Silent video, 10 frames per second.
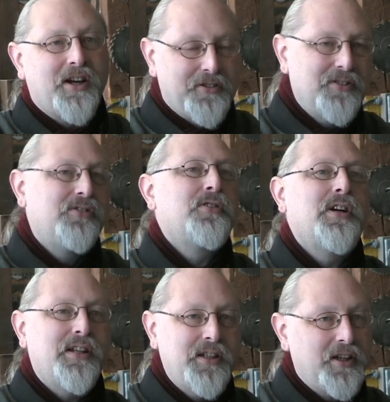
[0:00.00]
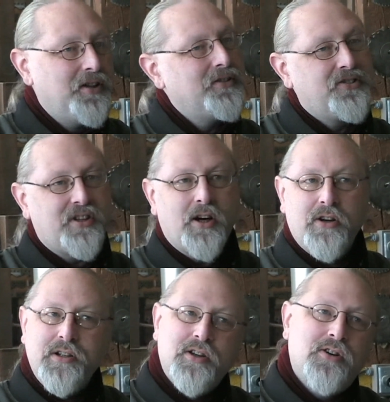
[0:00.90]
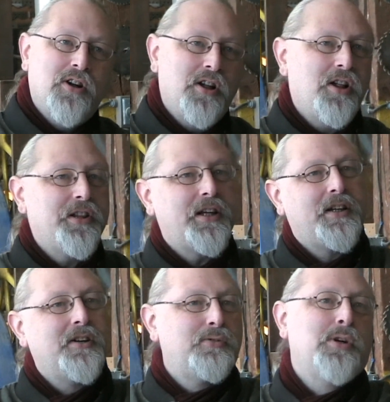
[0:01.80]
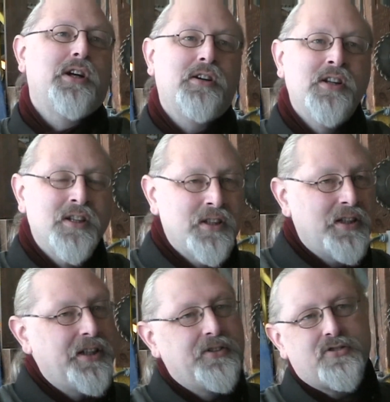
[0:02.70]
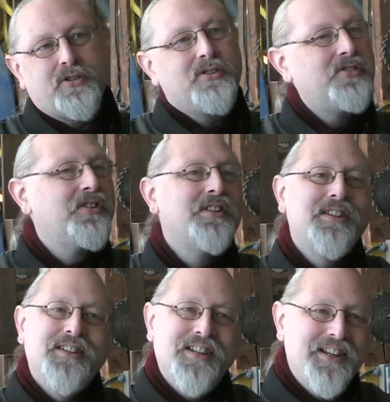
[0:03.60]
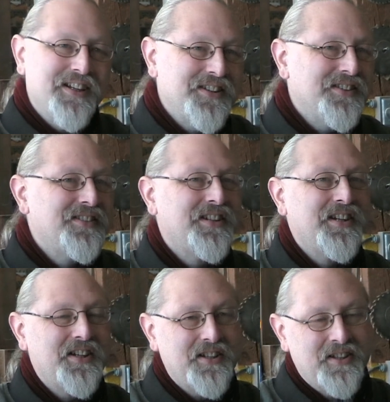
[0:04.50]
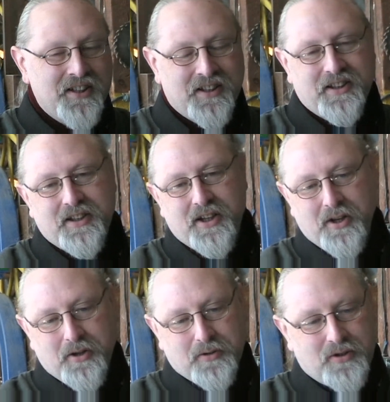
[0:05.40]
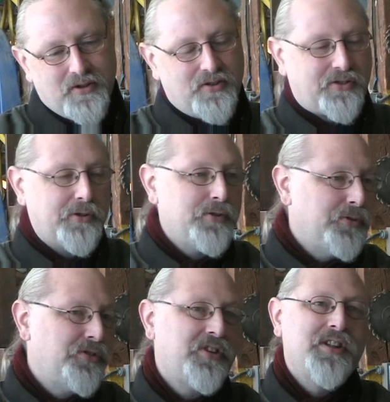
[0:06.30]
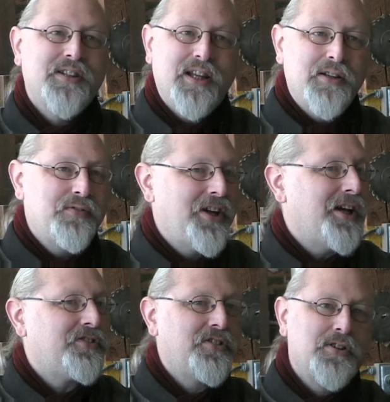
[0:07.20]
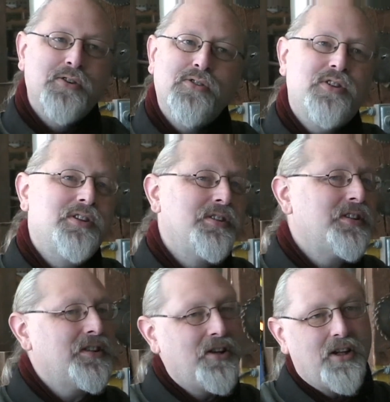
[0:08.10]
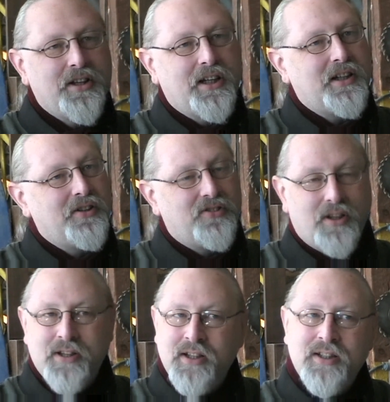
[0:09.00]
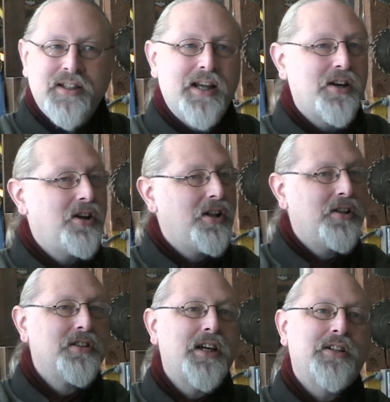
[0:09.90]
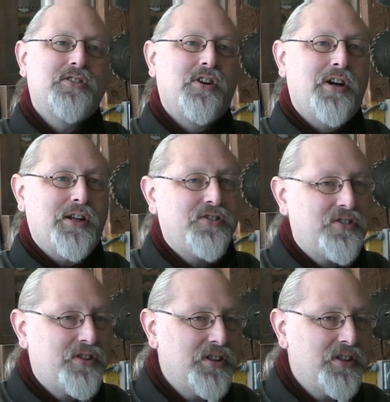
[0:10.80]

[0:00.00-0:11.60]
and draw, you know, sorry, no, all that hardware, hinges and you know, screws and fasteners and all that kind of stuff, that all got tossed.